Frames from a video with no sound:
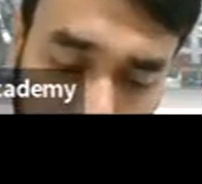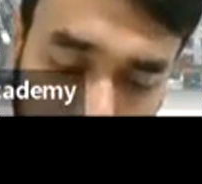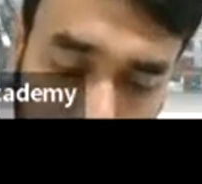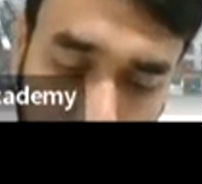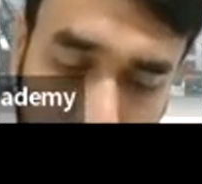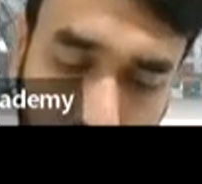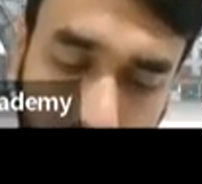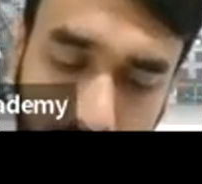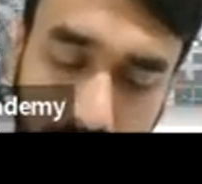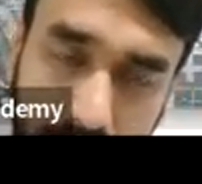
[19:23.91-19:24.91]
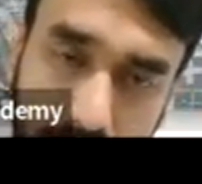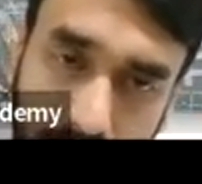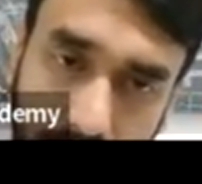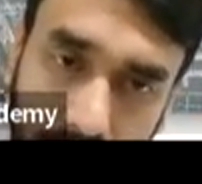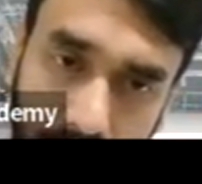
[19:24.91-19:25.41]
is
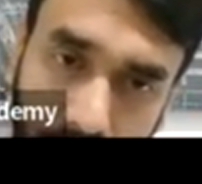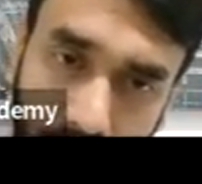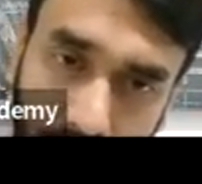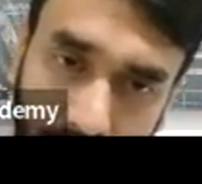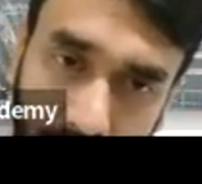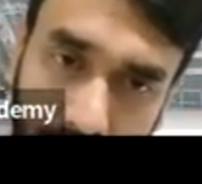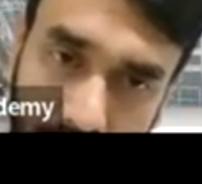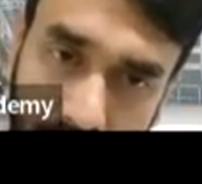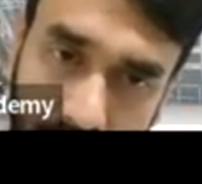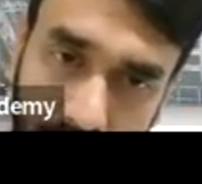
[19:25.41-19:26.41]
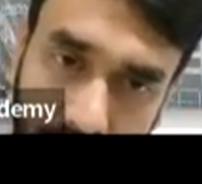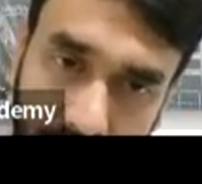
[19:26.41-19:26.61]
from talus